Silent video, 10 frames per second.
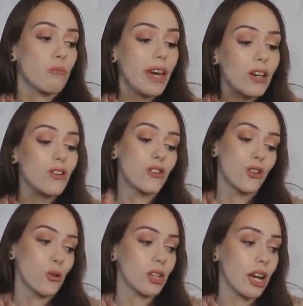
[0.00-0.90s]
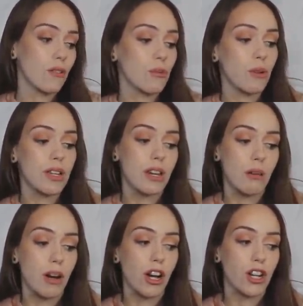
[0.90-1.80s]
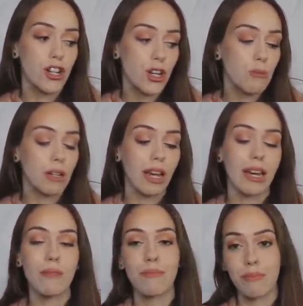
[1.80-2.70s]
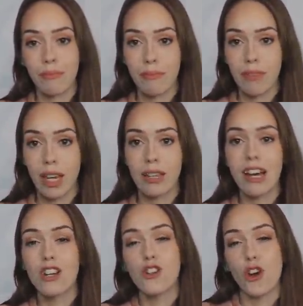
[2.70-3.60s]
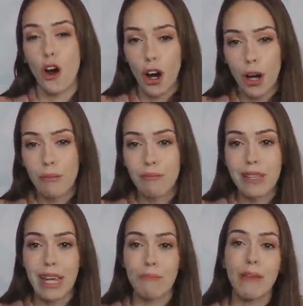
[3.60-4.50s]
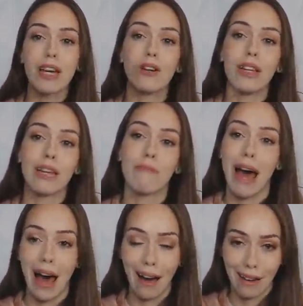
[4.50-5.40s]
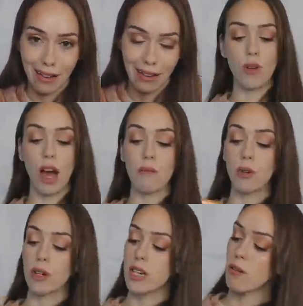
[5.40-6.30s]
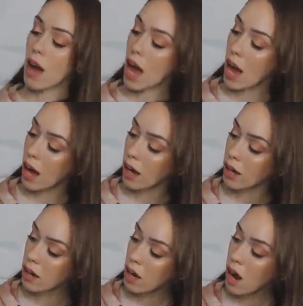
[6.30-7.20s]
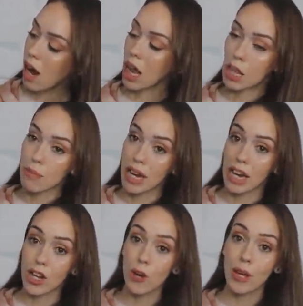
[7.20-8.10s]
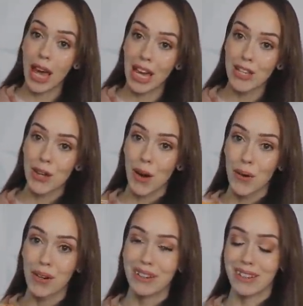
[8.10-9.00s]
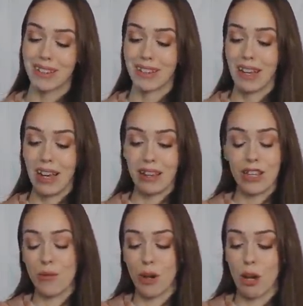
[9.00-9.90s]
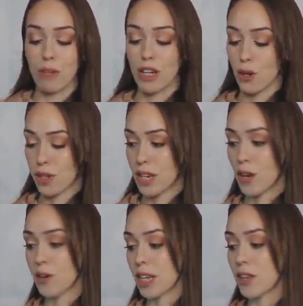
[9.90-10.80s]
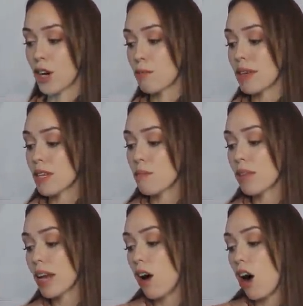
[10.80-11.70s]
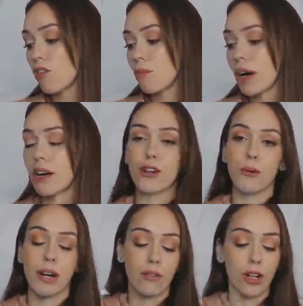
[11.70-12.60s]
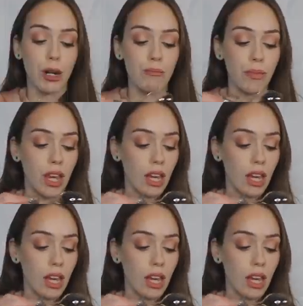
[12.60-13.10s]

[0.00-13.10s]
Pickles are sold in every prison in America too, but like not a jar. It's like pickle in bag. So I'm going to add jalapeno queso. This would not be Tostitos either. It'd be some like off-brand or whatever.